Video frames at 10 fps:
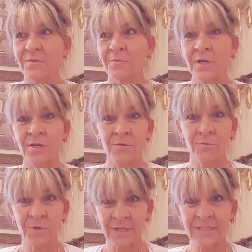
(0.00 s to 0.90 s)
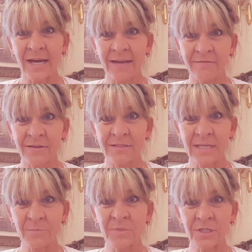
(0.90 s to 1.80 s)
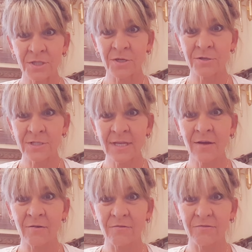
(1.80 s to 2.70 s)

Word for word: when you really dive it deep into yourself